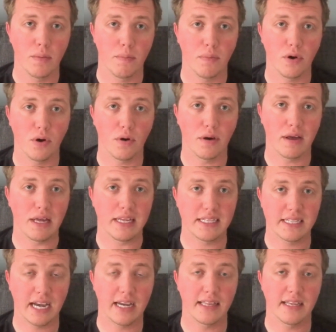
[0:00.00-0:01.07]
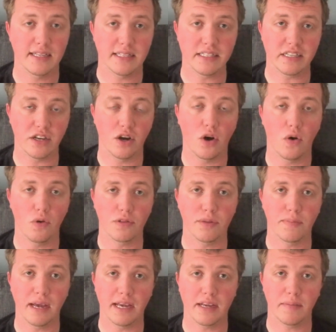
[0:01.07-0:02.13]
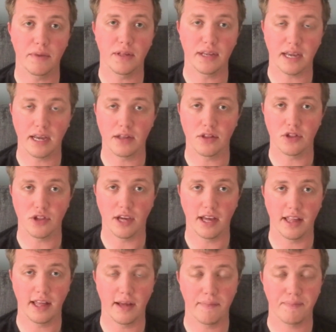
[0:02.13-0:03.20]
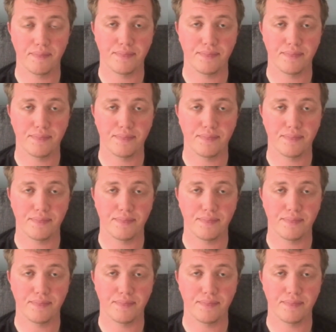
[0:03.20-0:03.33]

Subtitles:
but scientists as a whole to better communicate and share that.